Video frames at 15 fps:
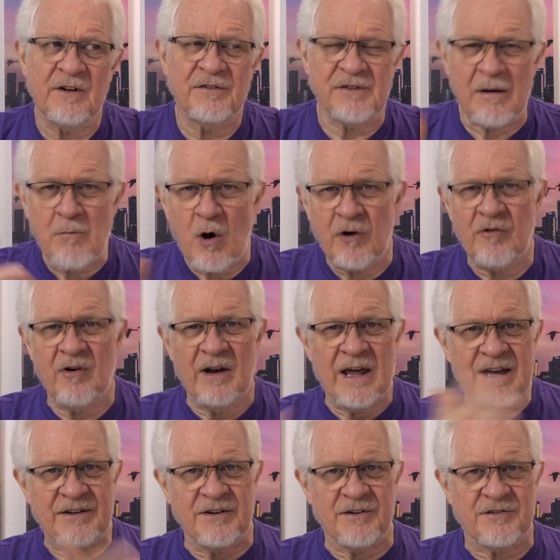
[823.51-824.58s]
somewhat
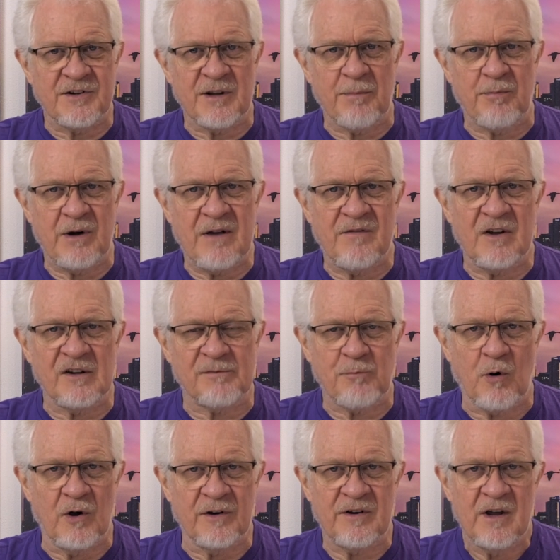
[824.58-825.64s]
related to the previous
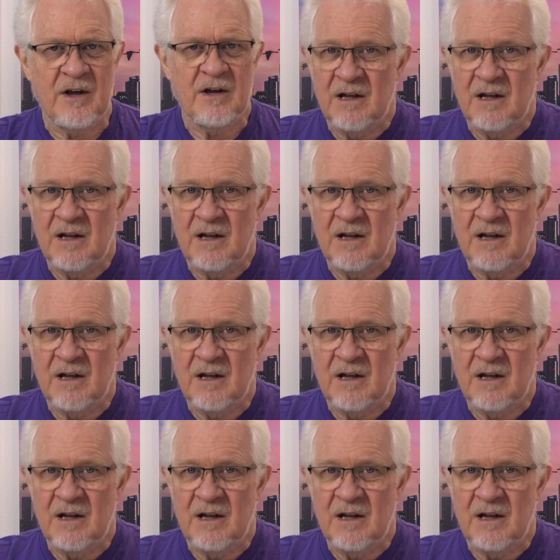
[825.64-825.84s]
point,